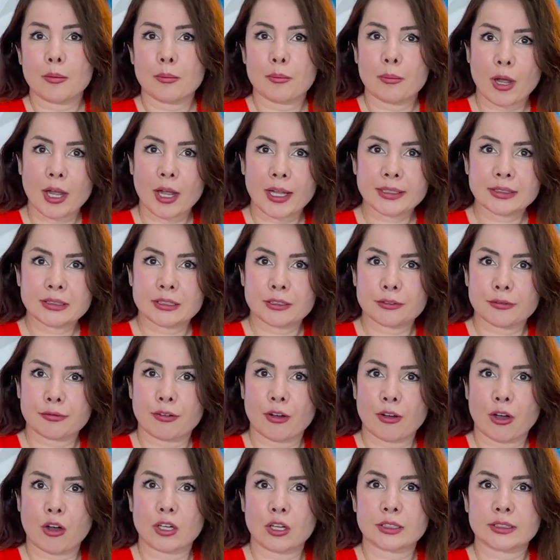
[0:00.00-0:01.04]
By
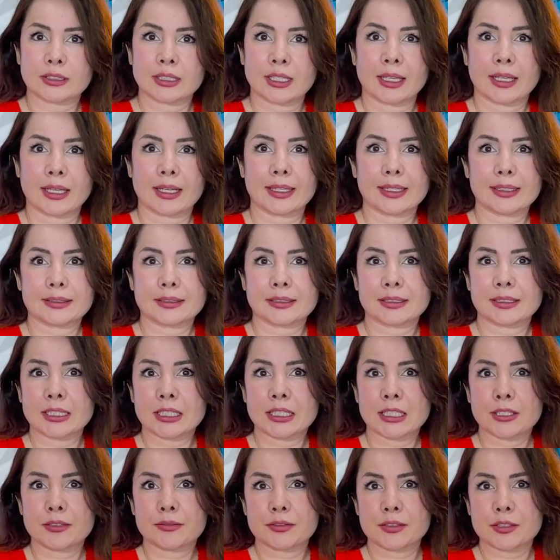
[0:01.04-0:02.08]
default, it
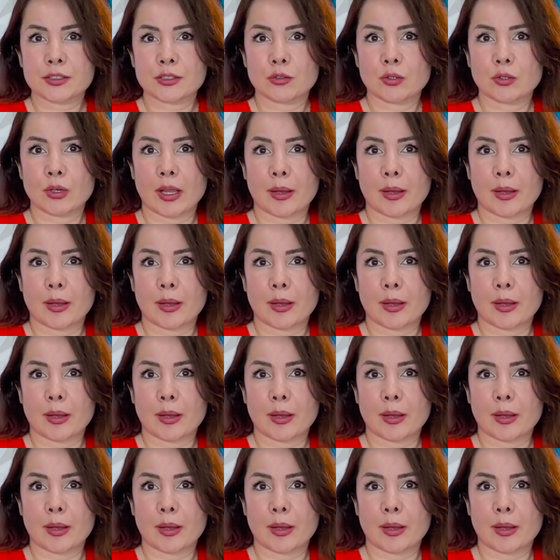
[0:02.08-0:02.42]
gives you